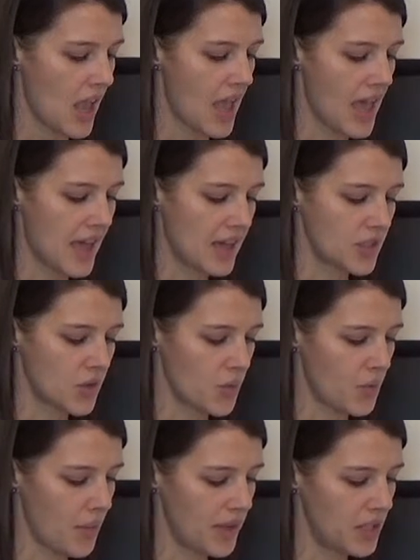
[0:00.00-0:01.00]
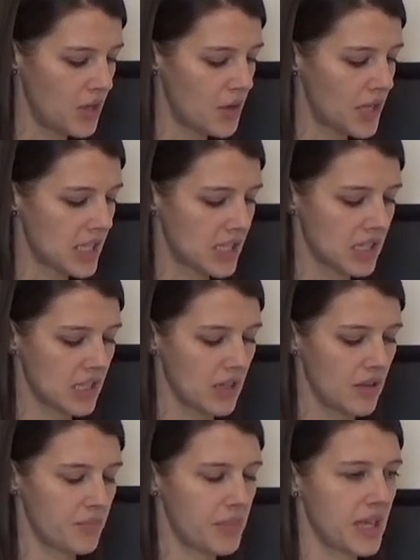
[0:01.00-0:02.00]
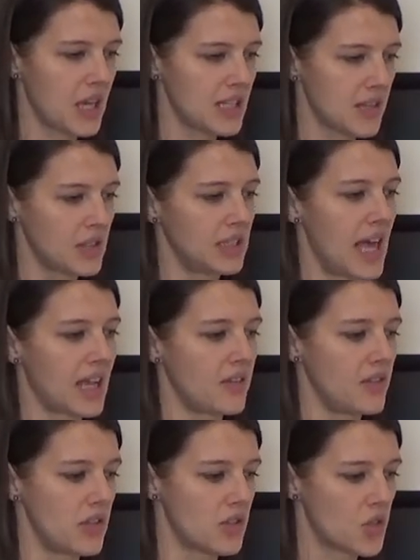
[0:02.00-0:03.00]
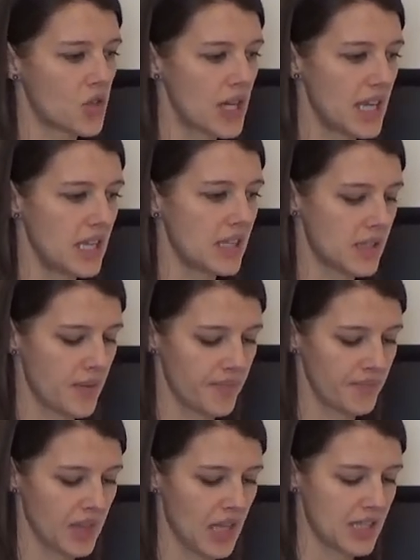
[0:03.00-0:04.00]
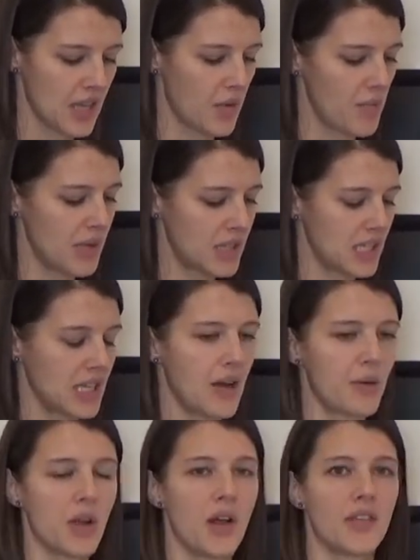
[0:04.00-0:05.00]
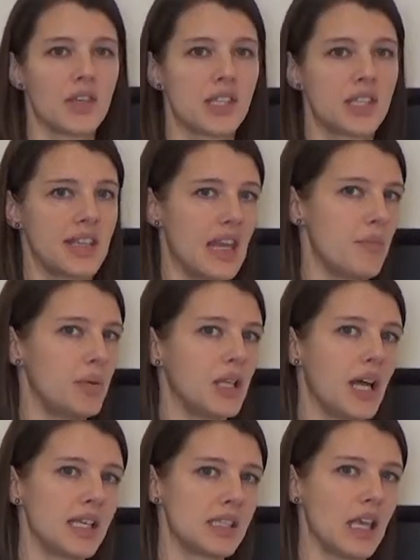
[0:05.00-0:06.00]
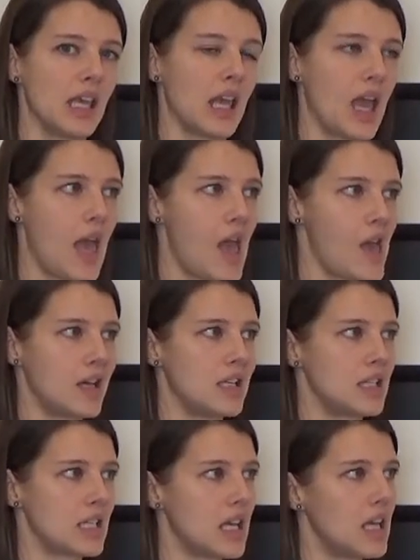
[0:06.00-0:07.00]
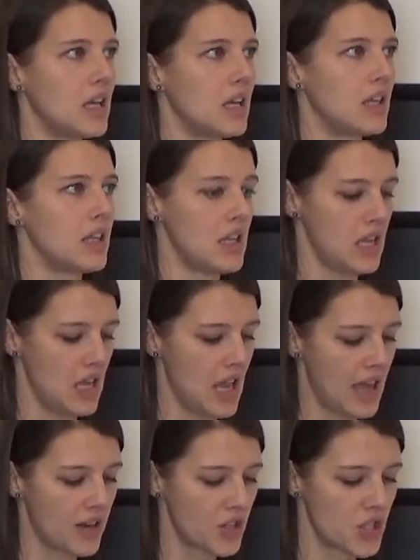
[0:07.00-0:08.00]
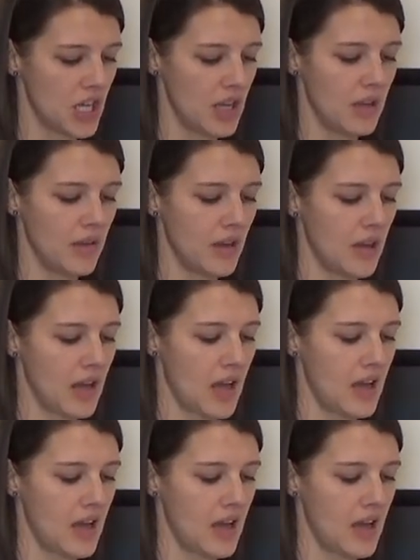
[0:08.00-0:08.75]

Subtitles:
And what we notice because of the lack of these trees is that we're missing out on the stabilizing and the energy